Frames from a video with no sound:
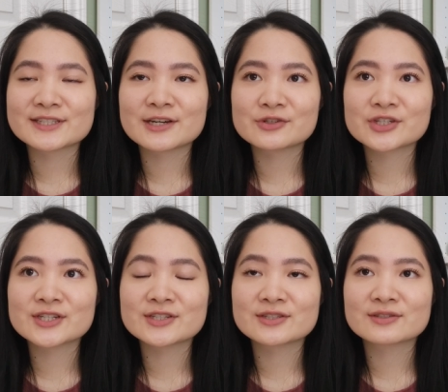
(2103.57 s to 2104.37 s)
now
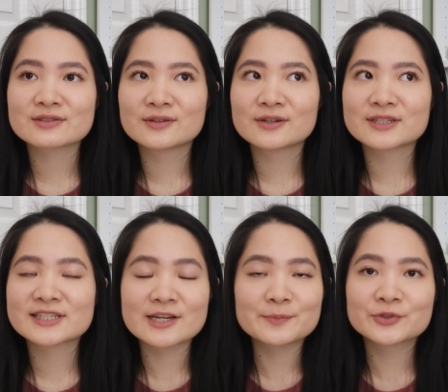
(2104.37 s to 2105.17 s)
she's
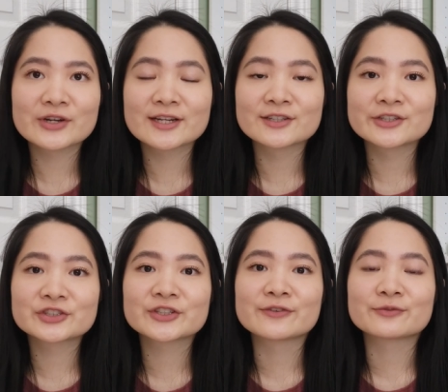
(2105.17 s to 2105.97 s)
separated
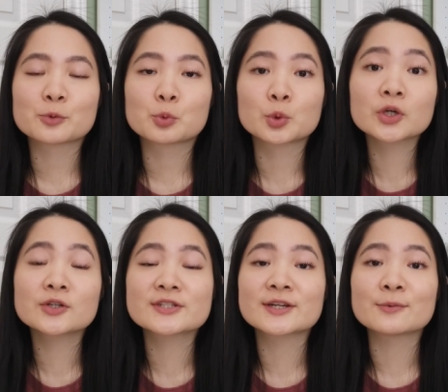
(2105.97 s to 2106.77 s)
literally
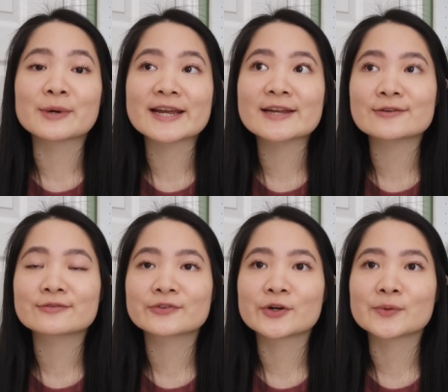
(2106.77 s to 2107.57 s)
worlds away
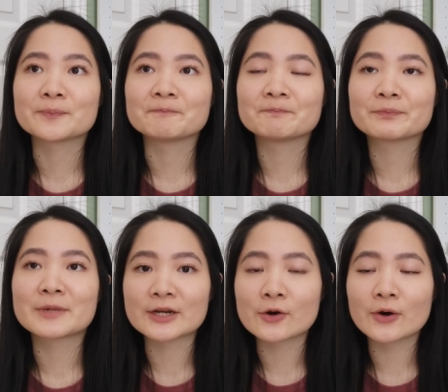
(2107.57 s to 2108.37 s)
from
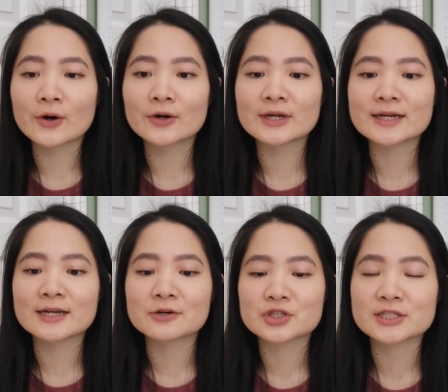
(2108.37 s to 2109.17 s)
Midgard and
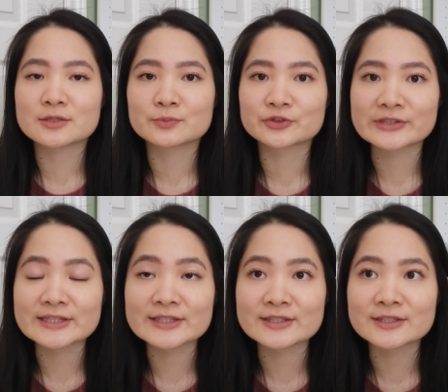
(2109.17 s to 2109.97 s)
now she's in
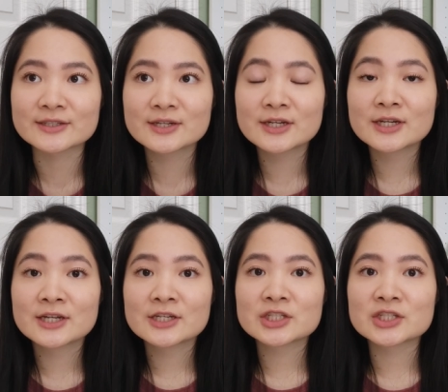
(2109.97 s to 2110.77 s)
Prythian.
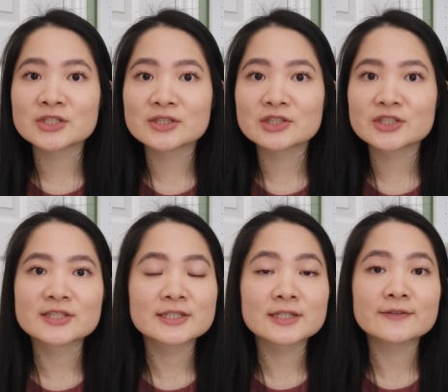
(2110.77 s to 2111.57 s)
She she
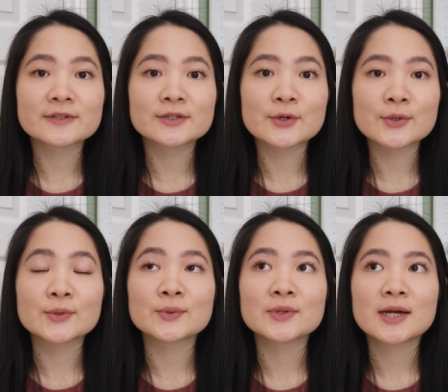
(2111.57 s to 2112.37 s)
doesn't even
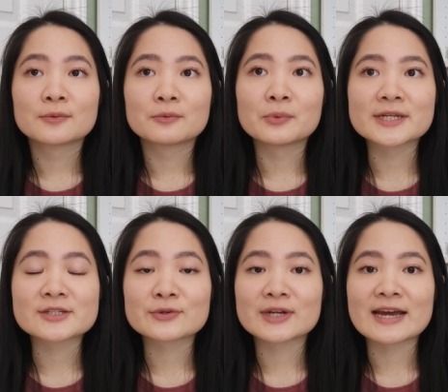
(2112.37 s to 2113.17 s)
know what's
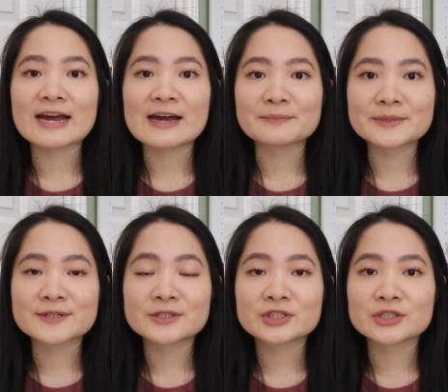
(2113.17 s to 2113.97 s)
going to
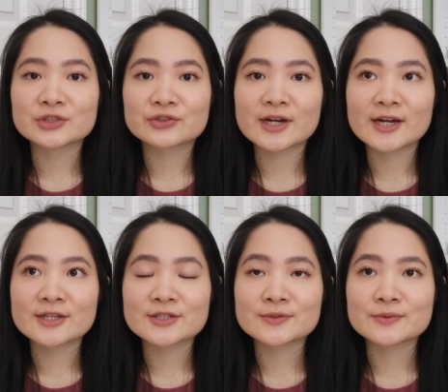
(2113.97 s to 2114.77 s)
happen. She's
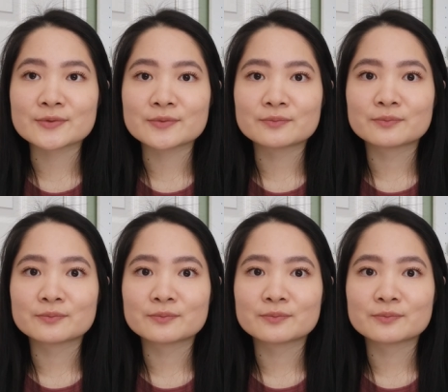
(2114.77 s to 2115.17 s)
trying to